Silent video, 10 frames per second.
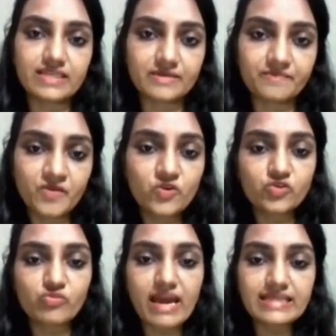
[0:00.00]
So by
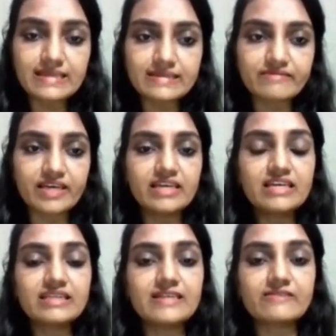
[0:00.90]
this way, this
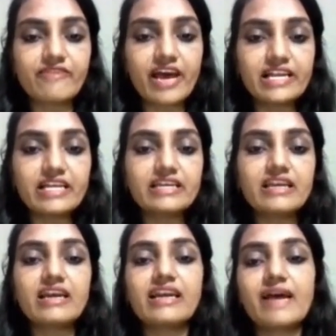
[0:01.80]
filarial
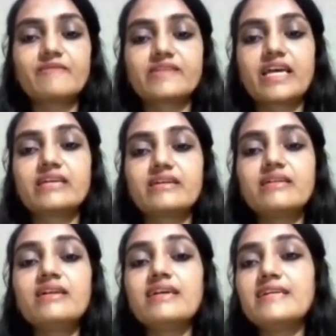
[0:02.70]
life cycle
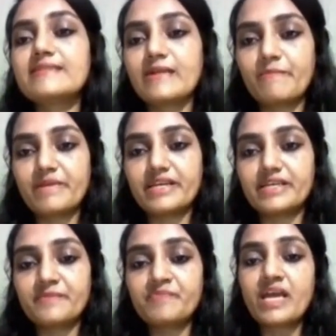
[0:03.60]
is completed.
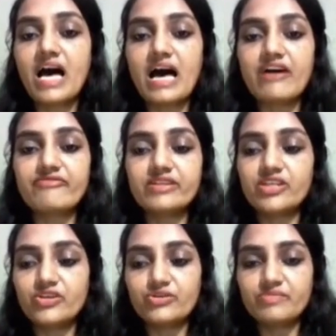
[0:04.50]
Half in the
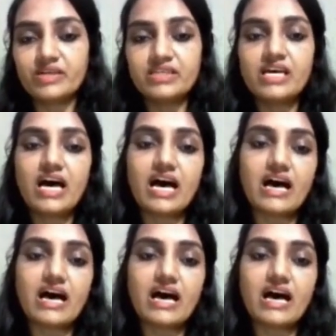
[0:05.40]
human, half in the.